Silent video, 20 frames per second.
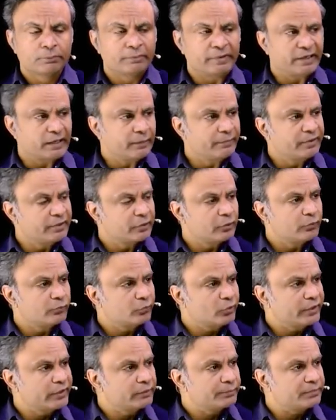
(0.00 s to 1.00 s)
Parameter
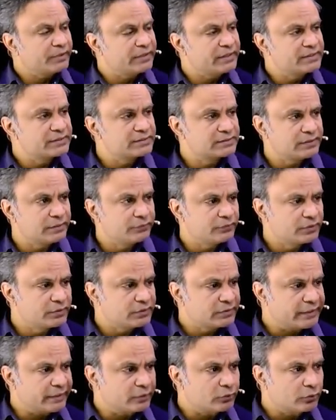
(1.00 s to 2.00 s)
of point P is T
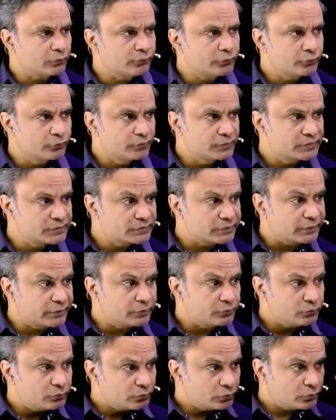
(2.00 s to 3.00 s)
one, that of Q is
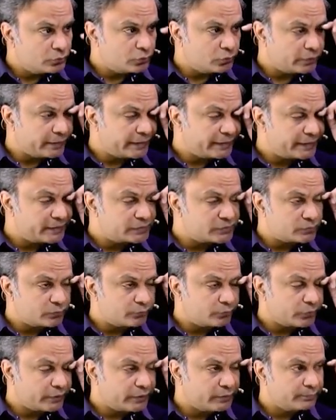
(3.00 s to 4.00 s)
T two. Coordinates
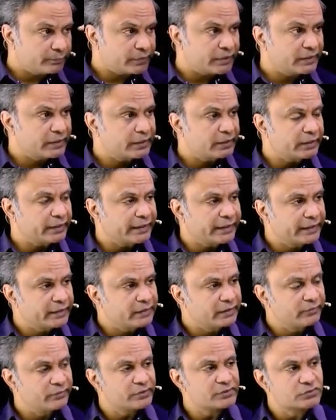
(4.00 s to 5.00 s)
of point P are
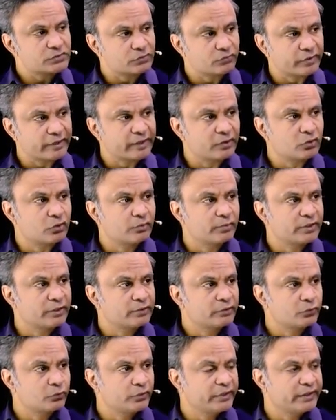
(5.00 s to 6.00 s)
eighty-one square
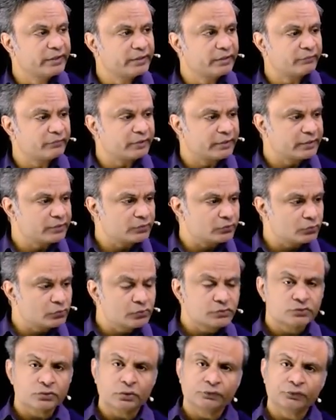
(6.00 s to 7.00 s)
comma two eighty-one and
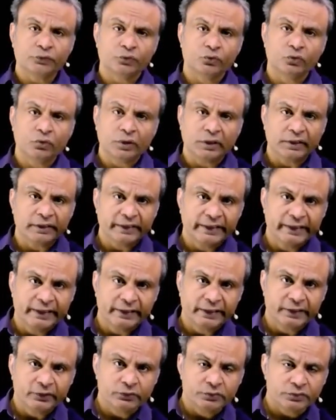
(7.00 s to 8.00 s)
those of Q are
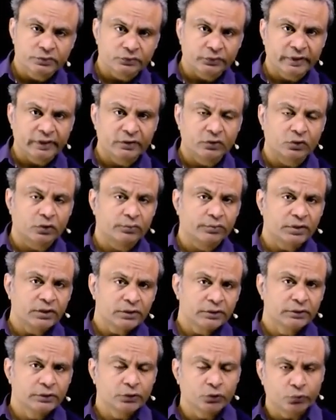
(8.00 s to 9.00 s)
eighty-two square
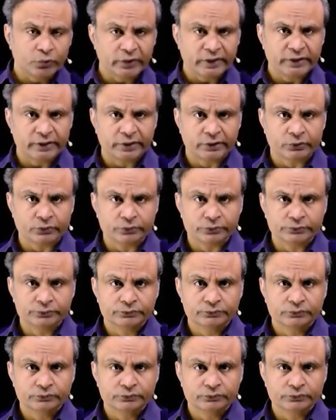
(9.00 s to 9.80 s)
comma two eighty-two.